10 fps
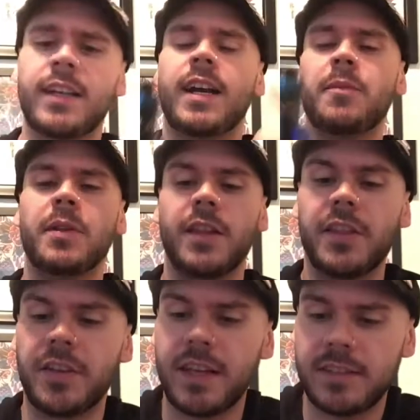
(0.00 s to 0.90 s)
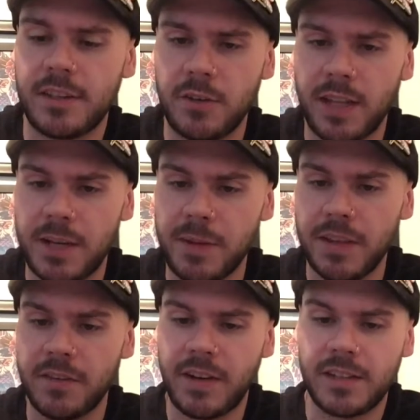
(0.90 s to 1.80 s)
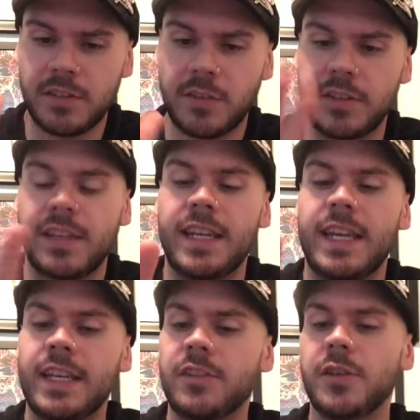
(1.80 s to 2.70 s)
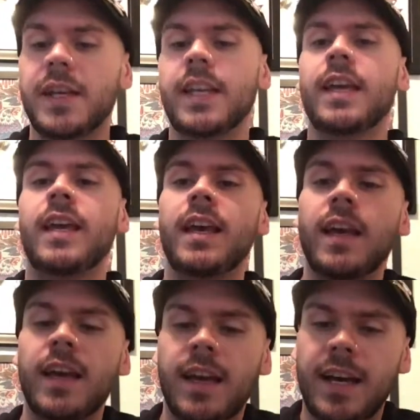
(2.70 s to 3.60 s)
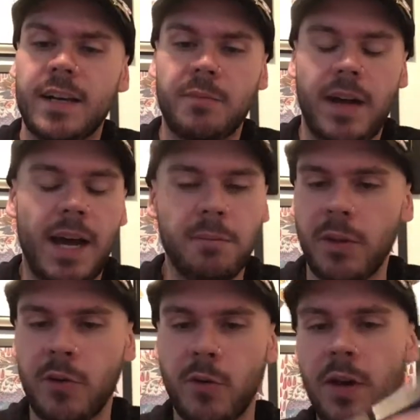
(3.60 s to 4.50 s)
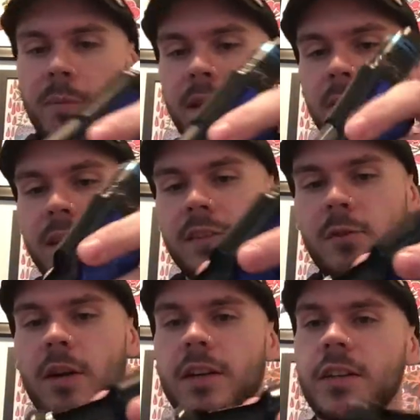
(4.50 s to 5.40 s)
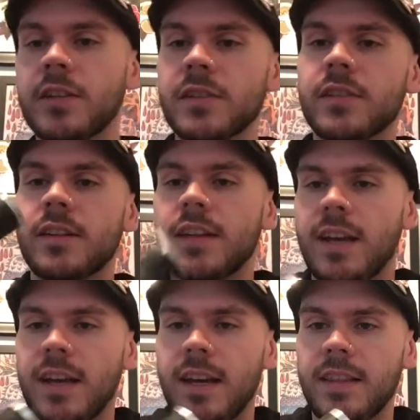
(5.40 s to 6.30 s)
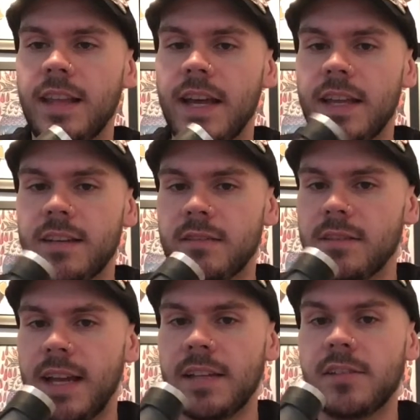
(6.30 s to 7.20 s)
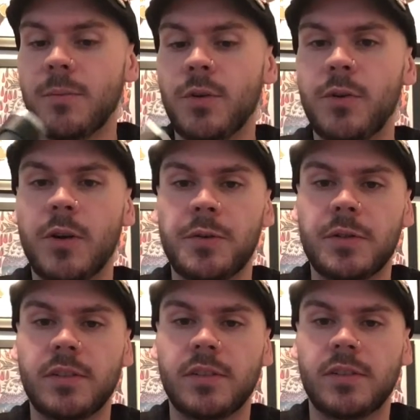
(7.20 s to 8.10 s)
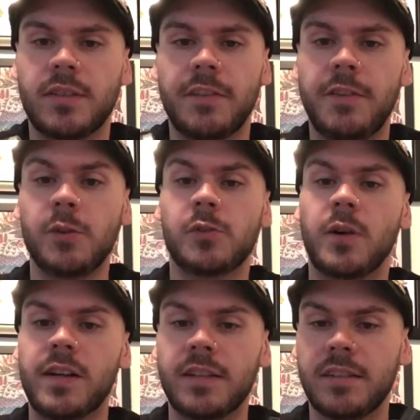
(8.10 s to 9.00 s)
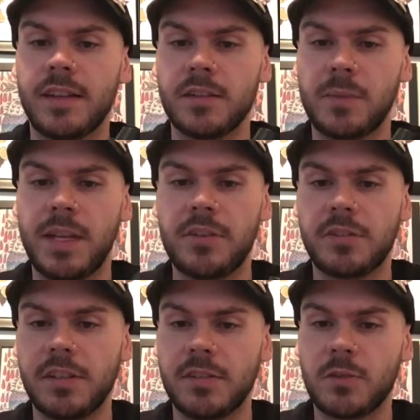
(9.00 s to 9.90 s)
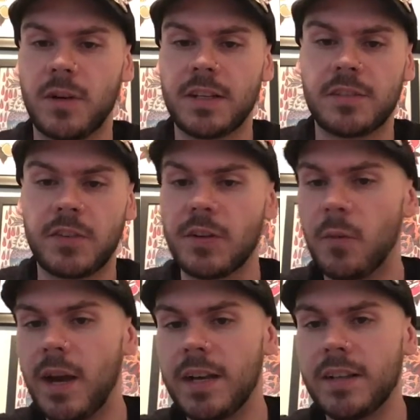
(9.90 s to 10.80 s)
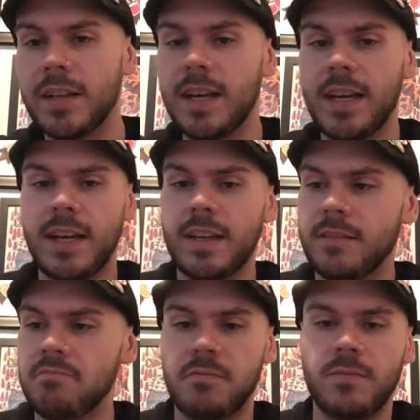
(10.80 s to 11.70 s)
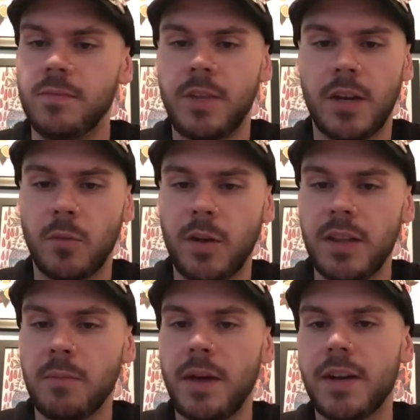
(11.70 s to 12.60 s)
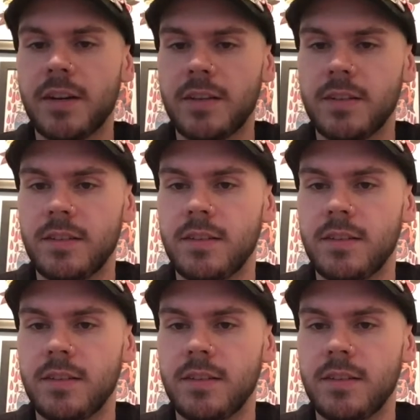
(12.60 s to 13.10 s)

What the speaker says: Couple other things I do like about the device as far as getting into it. I'm blown away by the way the squonk loads. That, as someone who owns a few squonks and has been interested in squonks for a while, one of the better